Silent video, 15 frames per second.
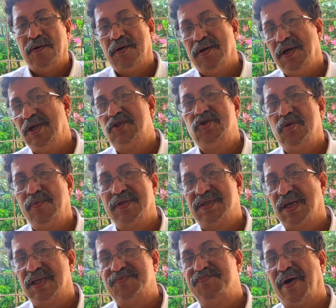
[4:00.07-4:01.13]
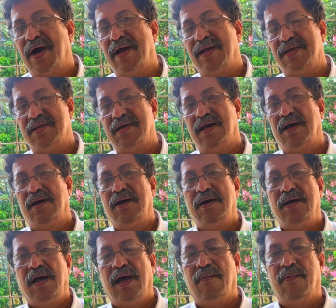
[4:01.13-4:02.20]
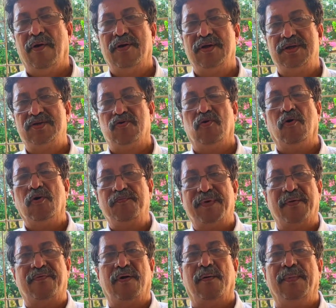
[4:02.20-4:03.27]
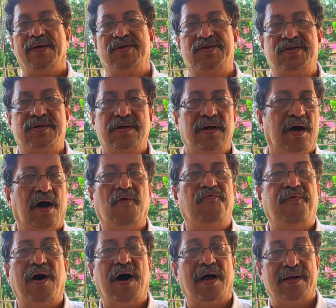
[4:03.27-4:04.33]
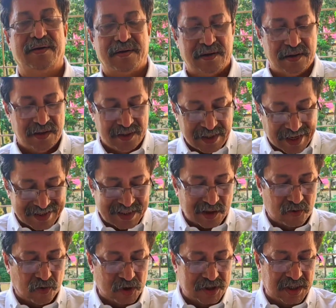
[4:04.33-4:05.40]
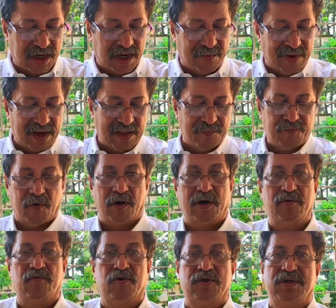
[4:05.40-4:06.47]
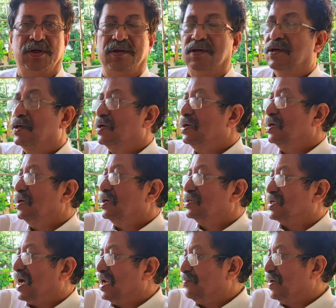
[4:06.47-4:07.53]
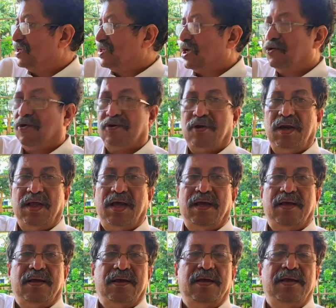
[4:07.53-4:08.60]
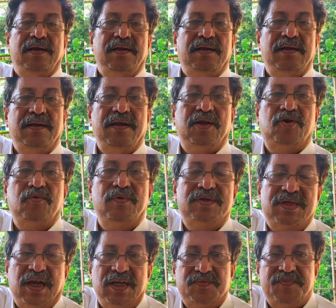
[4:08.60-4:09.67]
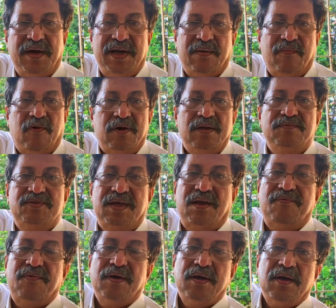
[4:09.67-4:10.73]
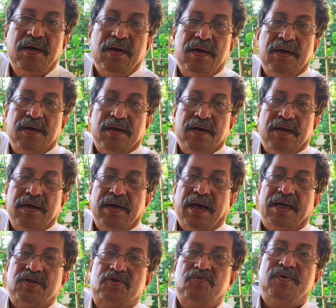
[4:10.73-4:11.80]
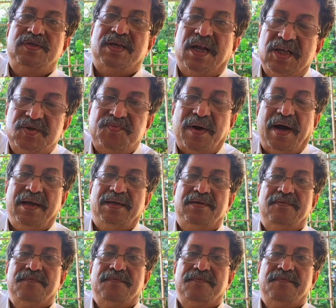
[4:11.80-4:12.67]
needs to be satisfied about his own performance. How far? That's the question, and very important question. Side by side, not only he needs to be satisfied about himself, he has to be satisfied